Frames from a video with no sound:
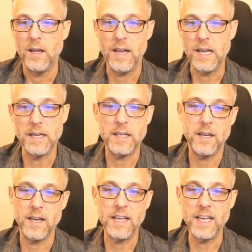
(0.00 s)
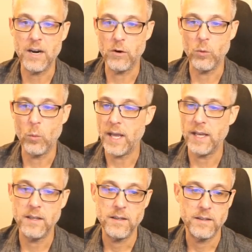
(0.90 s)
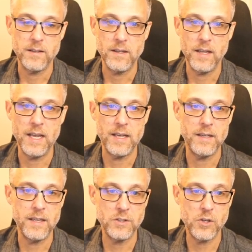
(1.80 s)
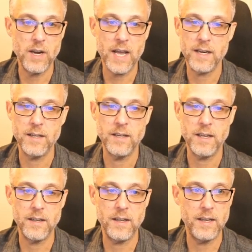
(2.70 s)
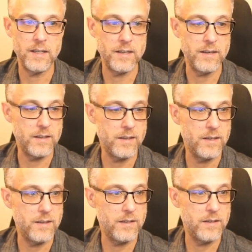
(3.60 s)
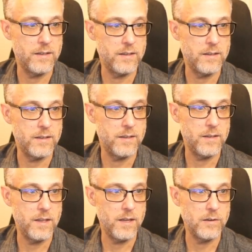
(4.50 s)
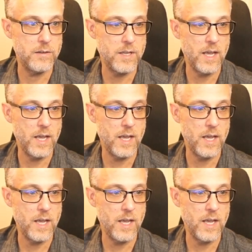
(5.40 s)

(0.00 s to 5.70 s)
and kind of get out of the way. And it's good at it. And there's